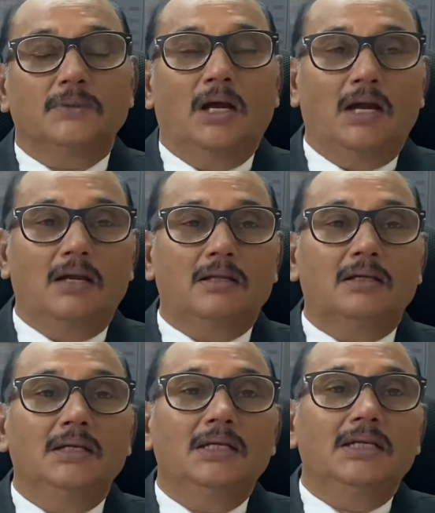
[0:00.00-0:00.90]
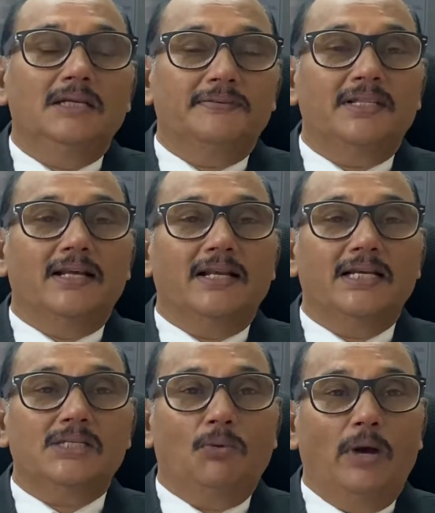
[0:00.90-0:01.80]
And if they
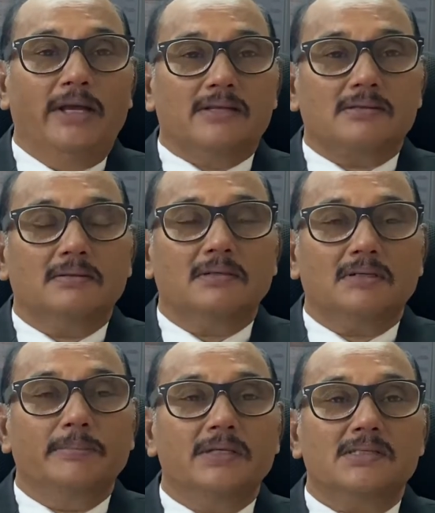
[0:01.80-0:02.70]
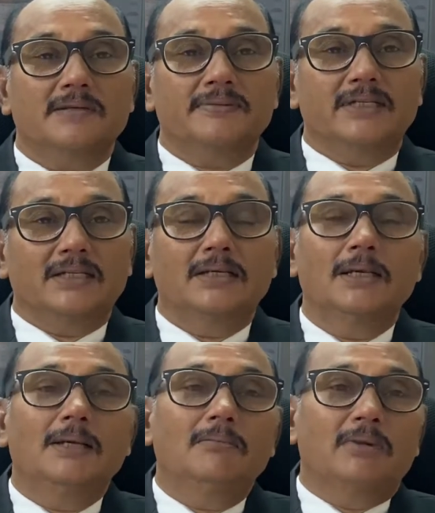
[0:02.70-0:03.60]
raise voice, that means if the
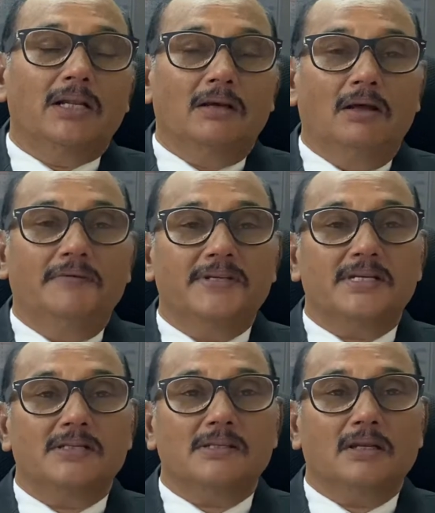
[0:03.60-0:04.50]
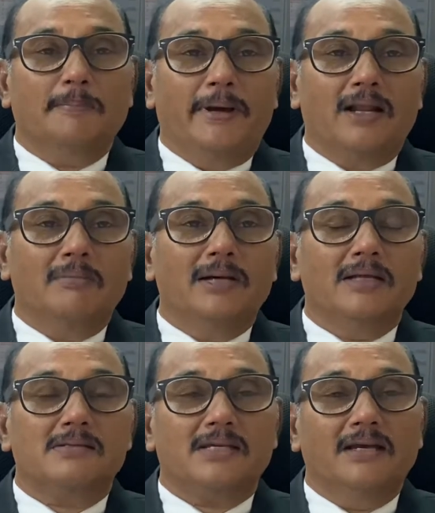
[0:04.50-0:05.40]
medical officers or the
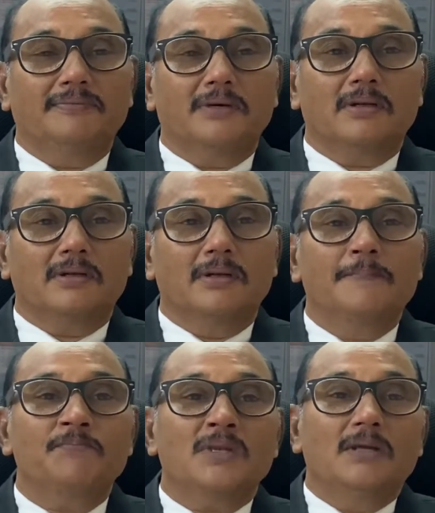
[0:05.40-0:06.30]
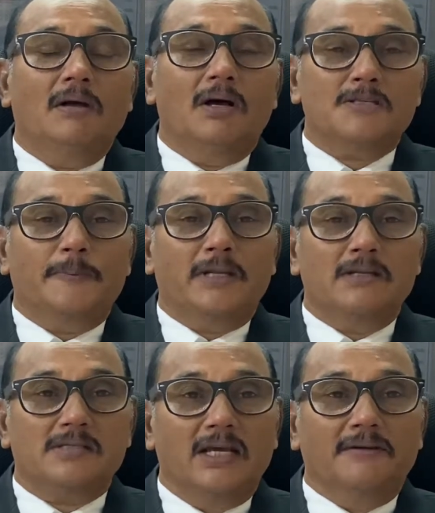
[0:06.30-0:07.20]
paramedic staff or hospital
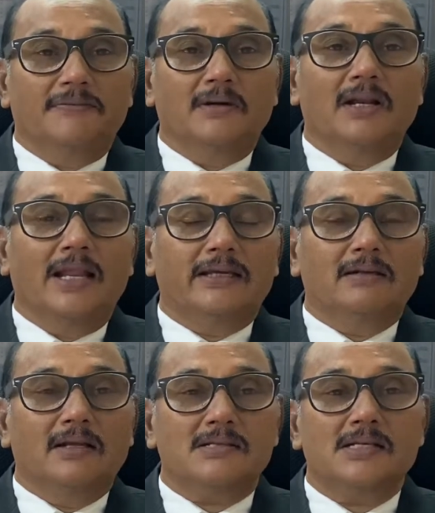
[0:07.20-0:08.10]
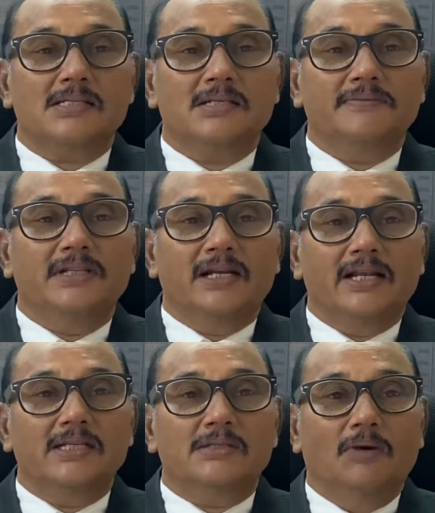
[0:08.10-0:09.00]
staff or like nurses, if they
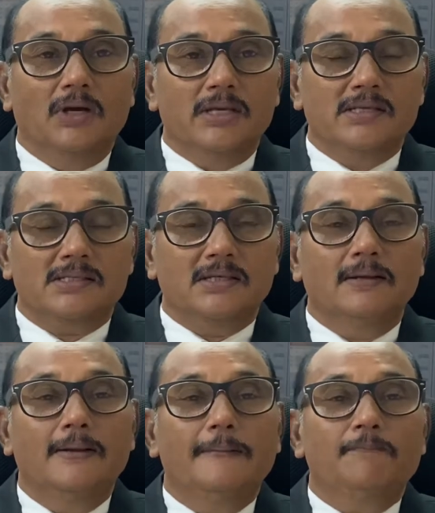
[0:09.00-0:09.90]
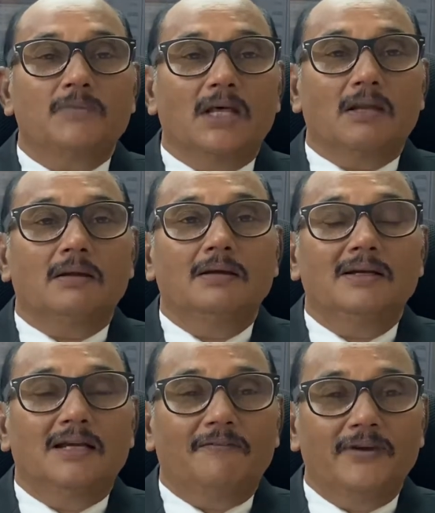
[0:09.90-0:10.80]
raise voice, then
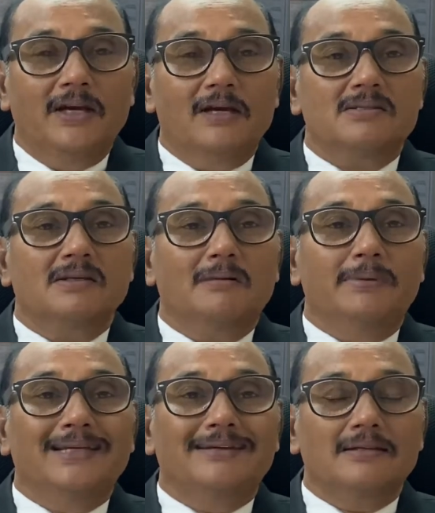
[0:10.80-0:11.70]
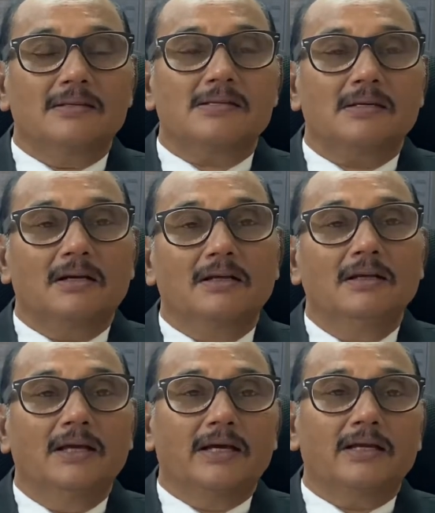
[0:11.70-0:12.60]
FIRs are being registered
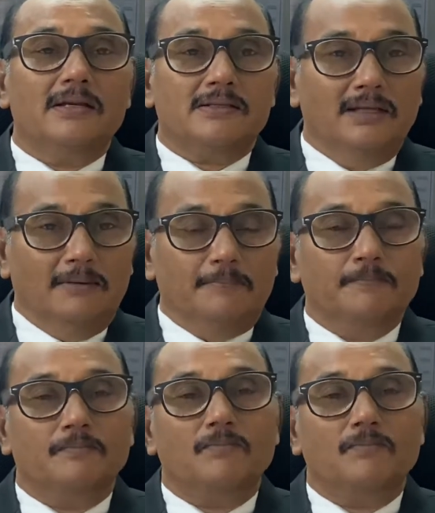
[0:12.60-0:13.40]
against them.